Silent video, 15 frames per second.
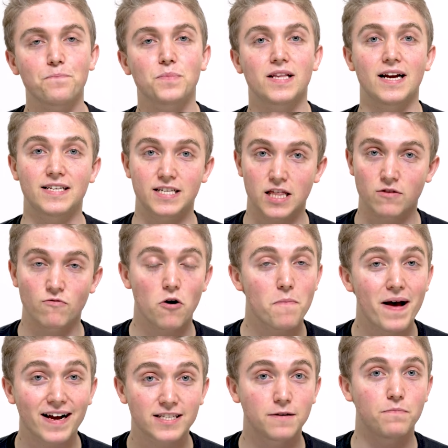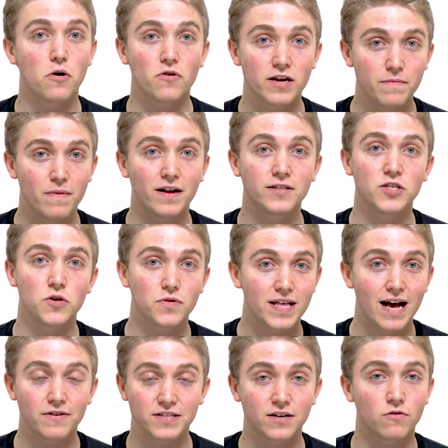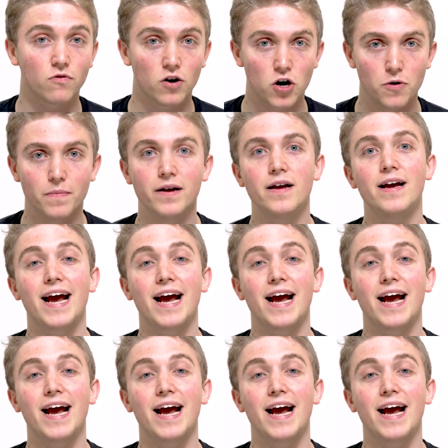that it's a throwback to Pokemon 2000 Chrome,